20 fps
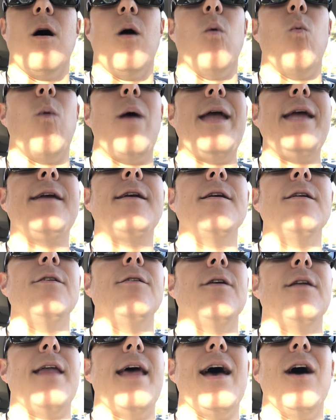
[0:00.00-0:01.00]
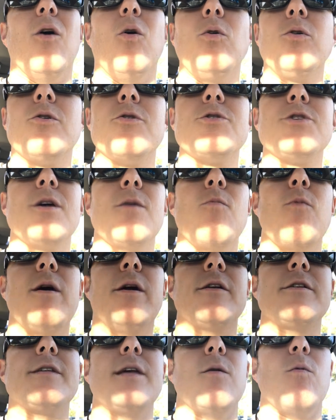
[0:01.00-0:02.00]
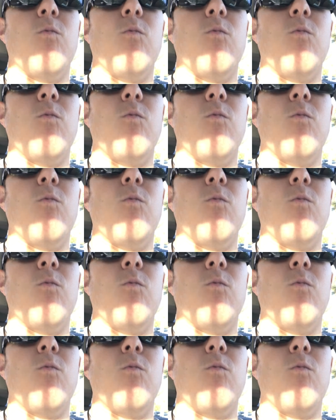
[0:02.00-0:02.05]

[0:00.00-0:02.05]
Awakened an elder somewhere to say,